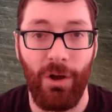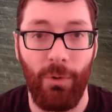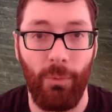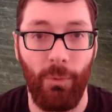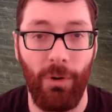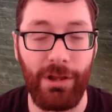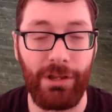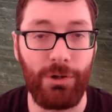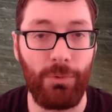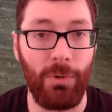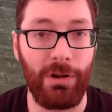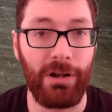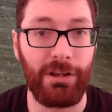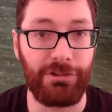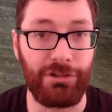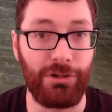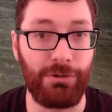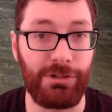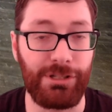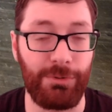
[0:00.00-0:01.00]
What you want
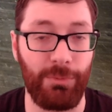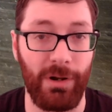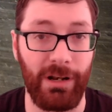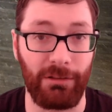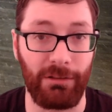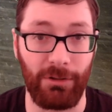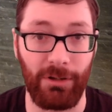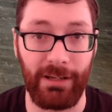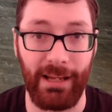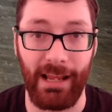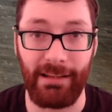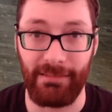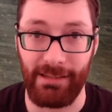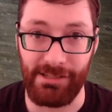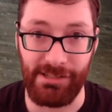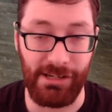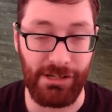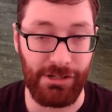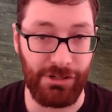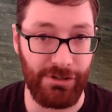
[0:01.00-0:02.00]
to do is you want to look at
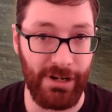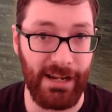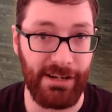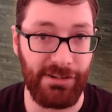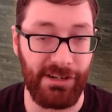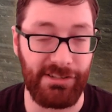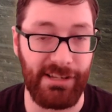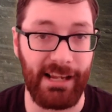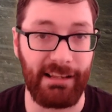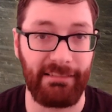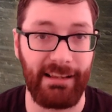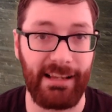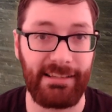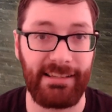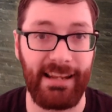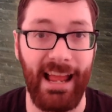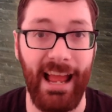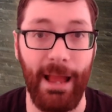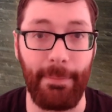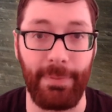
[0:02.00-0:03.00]
this exchange exactly
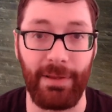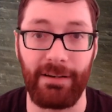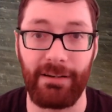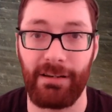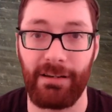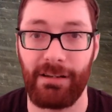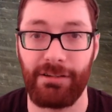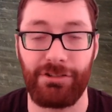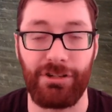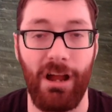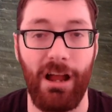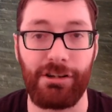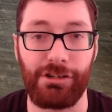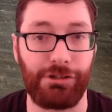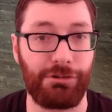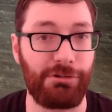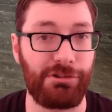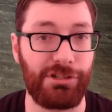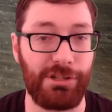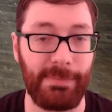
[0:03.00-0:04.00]
as it happened.
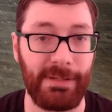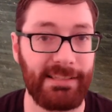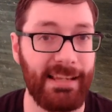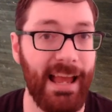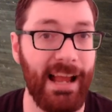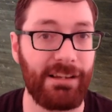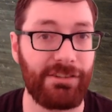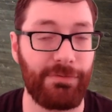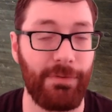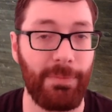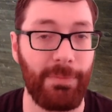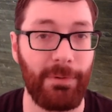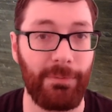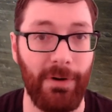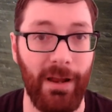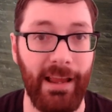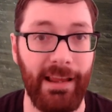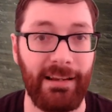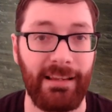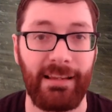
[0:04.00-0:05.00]
Josh threw some attacks from the
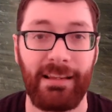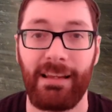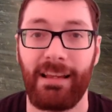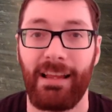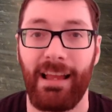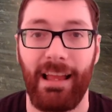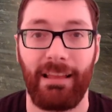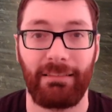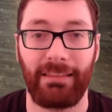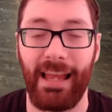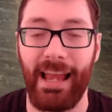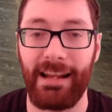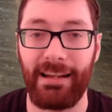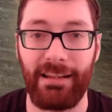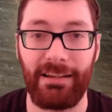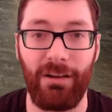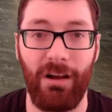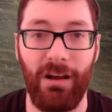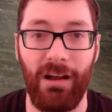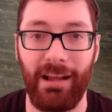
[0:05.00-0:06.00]
right,
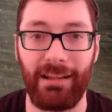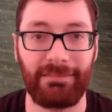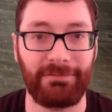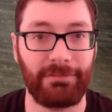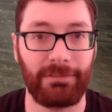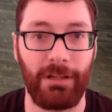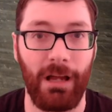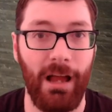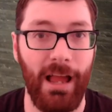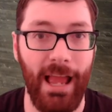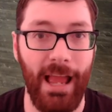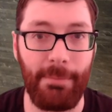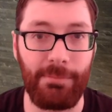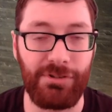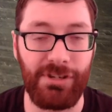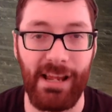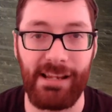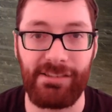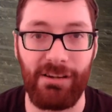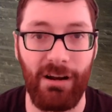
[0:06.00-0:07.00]
landed on
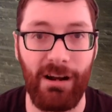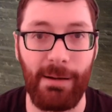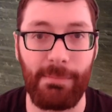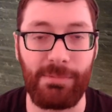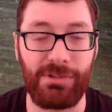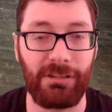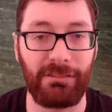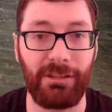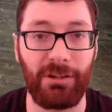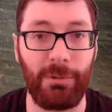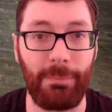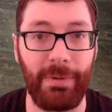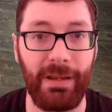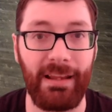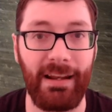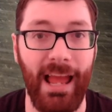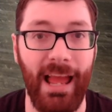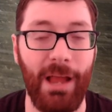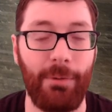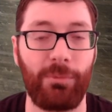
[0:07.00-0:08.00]
MJ's arms a little
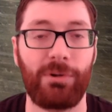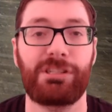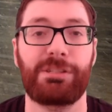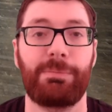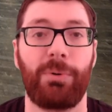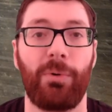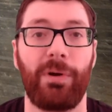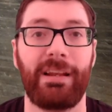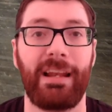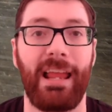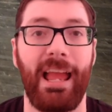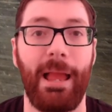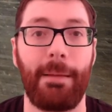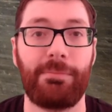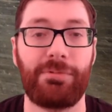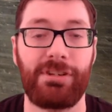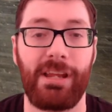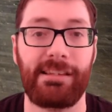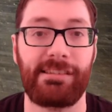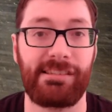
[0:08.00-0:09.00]
bit, at which point
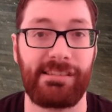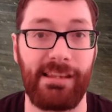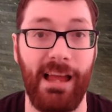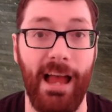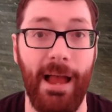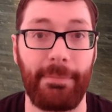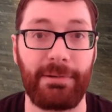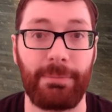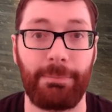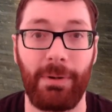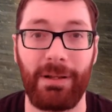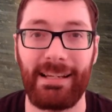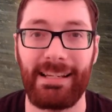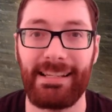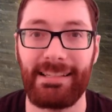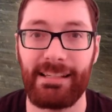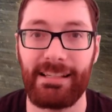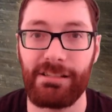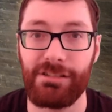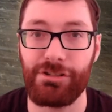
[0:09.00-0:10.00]
MJ stopped. But
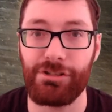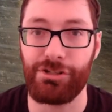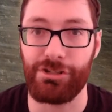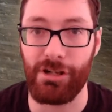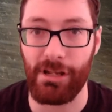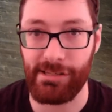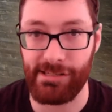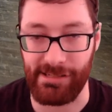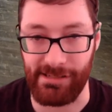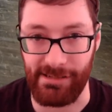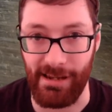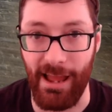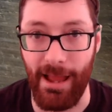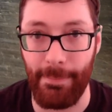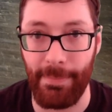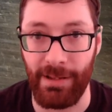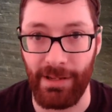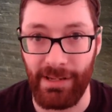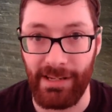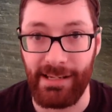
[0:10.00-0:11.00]
he didn't just
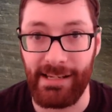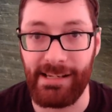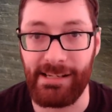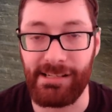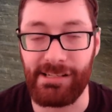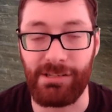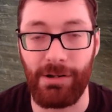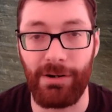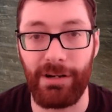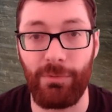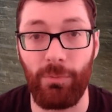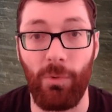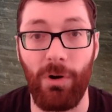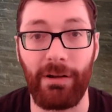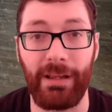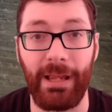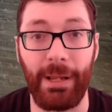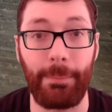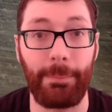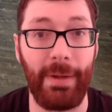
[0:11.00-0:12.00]
stop. He started
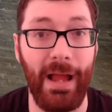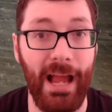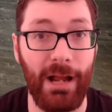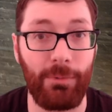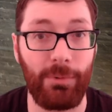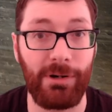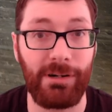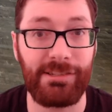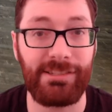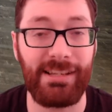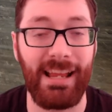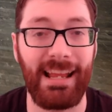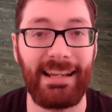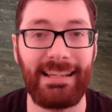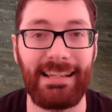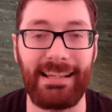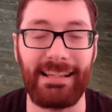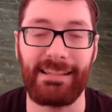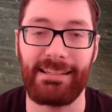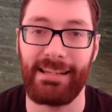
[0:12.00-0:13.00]
walking backwards
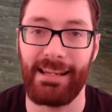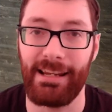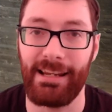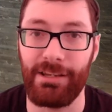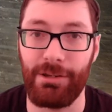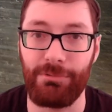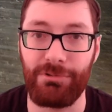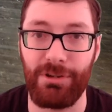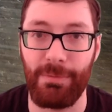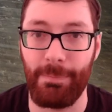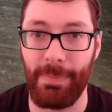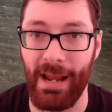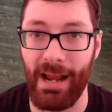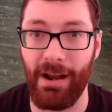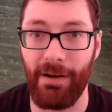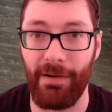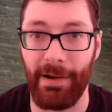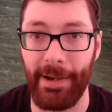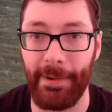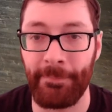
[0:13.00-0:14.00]
and he continued to
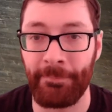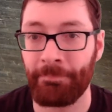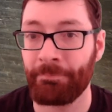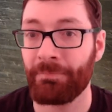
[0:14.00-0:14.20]
parry.